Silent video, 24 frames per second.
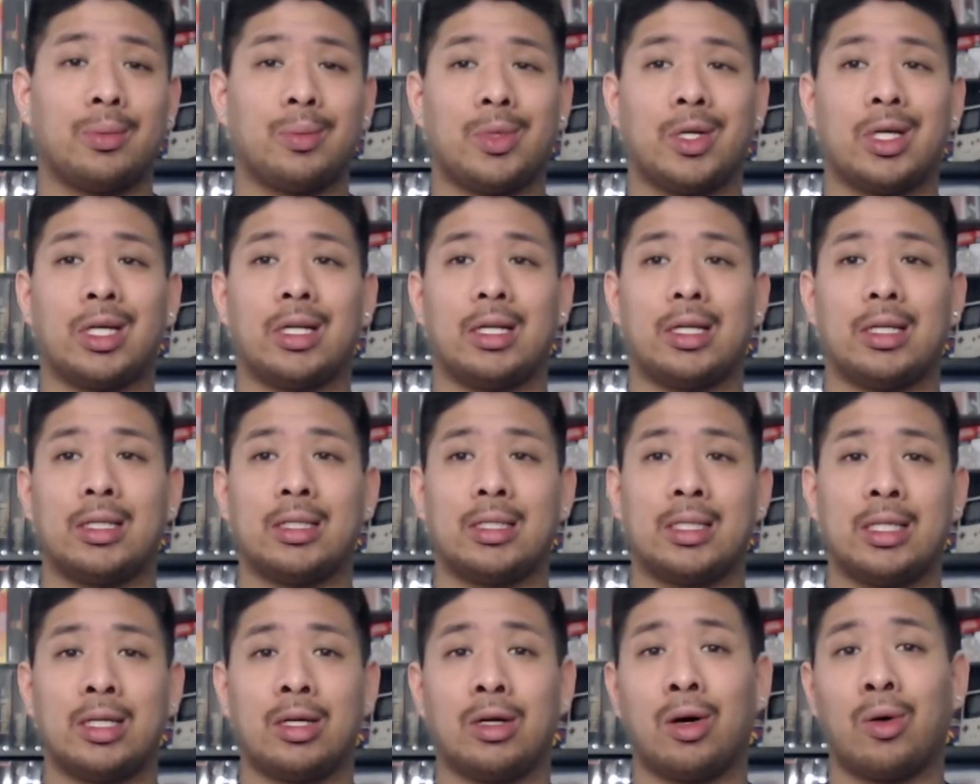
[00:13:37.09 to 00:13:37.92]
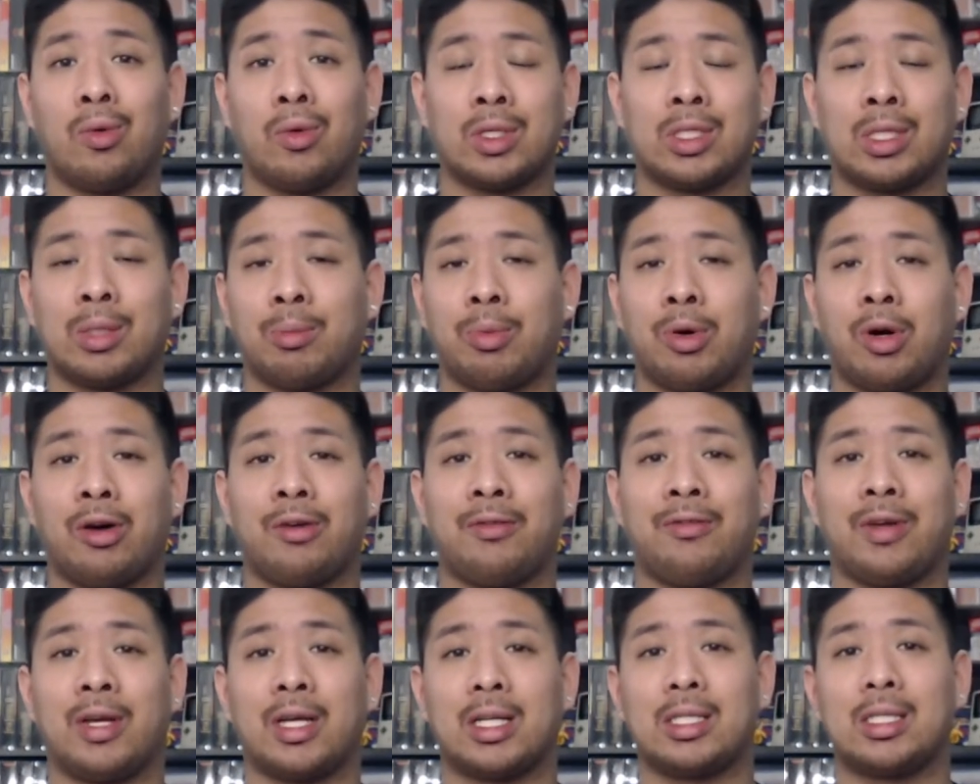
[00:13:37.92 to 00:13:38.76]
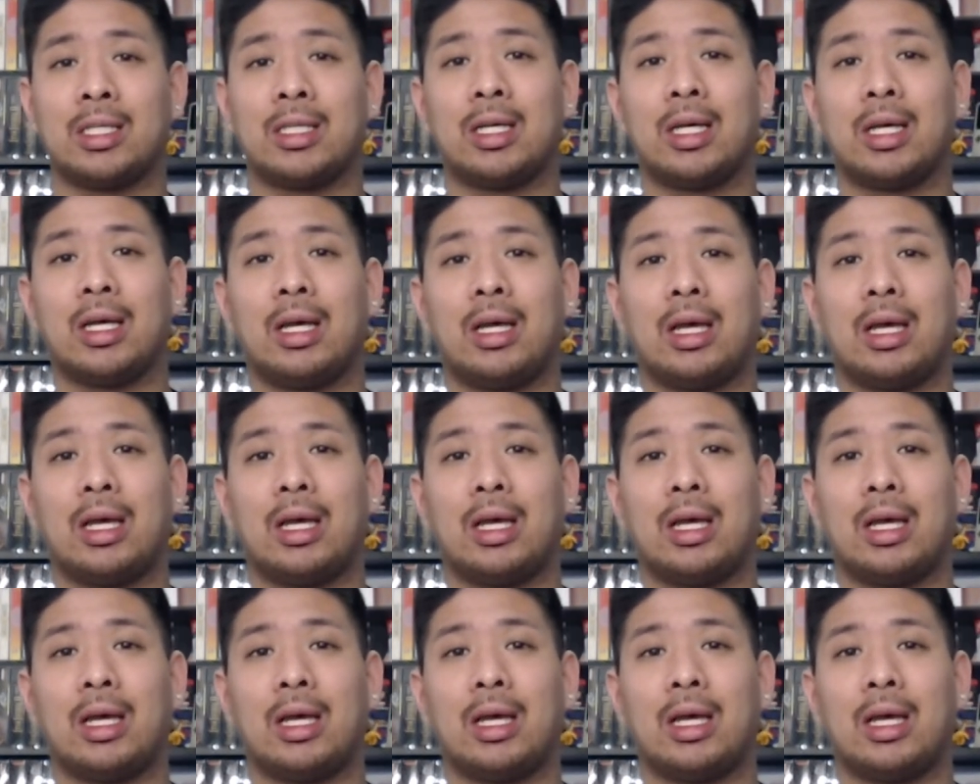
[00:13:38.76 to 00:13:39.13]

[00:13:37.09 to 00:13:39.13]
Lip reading: but still wasn't perfect.